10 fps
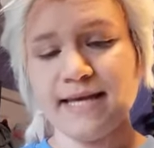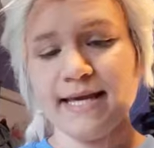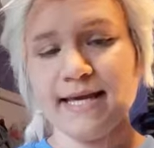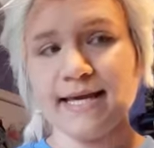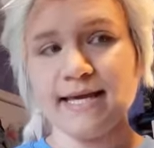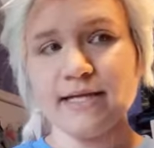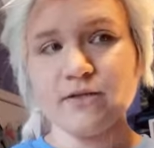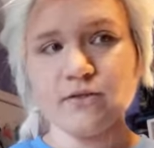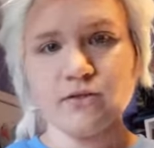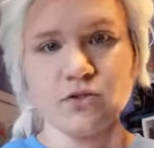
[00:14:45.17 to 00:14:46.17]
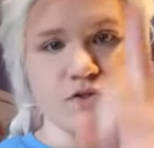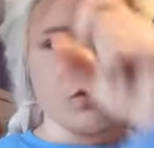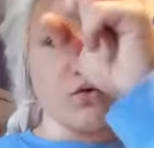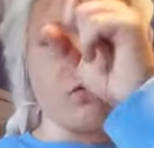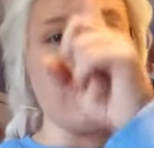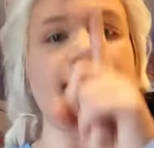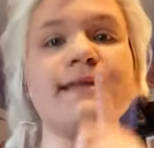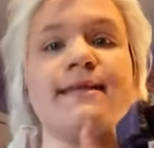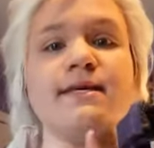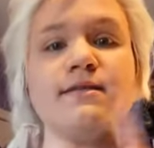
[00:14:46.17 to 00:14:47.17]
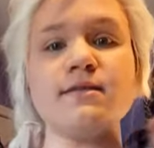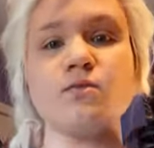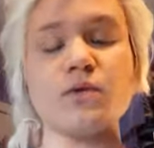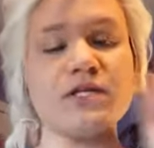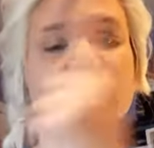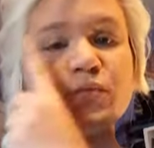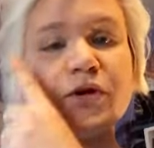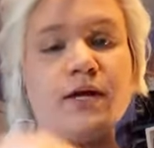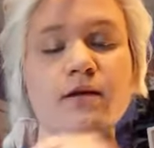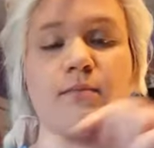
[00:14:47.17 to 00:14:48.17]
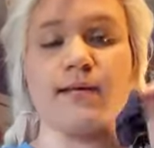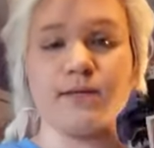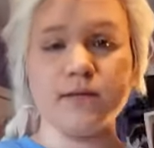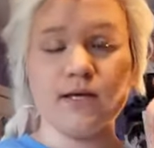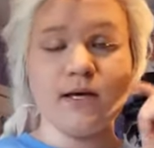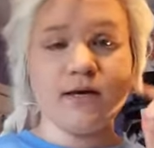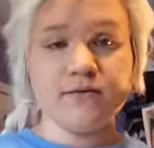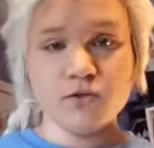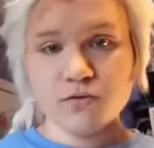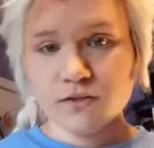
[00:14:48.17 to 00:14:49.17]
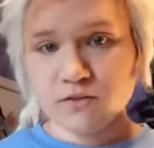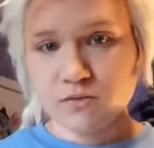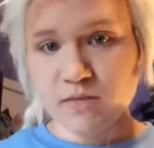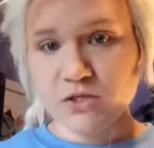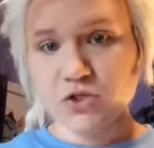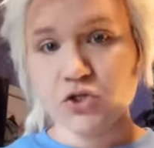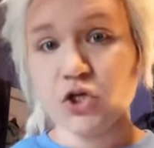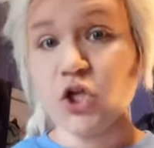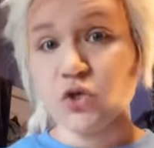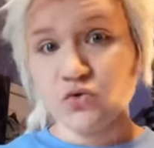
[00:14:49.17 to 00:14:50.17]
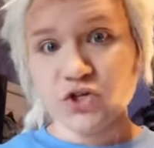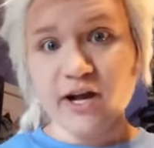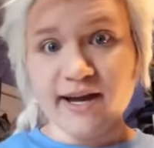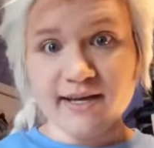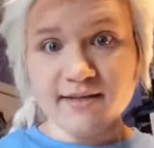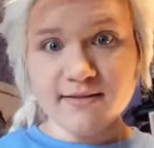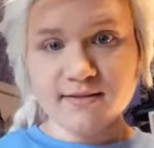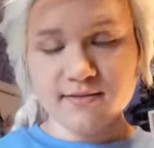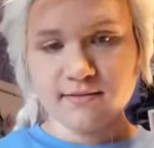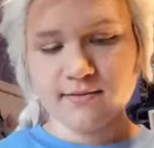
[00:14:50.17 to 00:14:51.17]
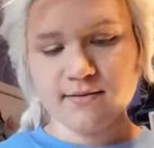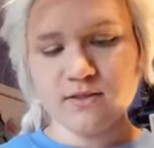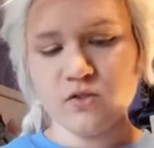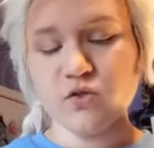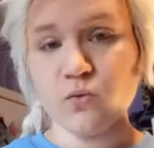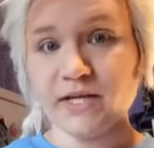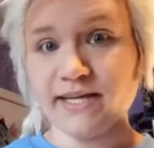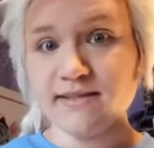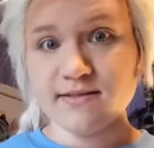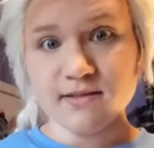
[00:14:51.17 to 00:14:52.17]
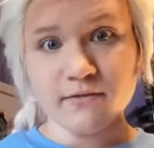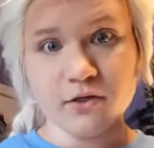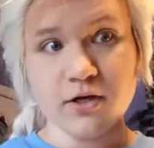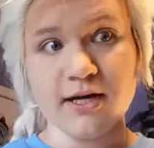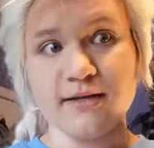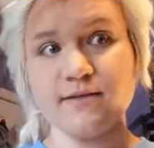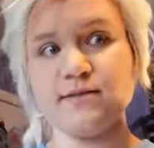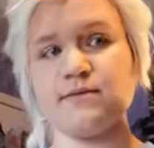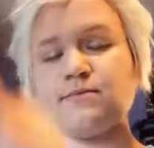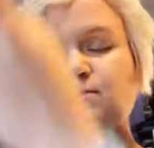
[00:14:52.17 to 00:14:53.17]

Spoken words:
and just go like this when I spray, and if you do this, make sure to close your eyes, because you don't want to get this stuff in your eyes.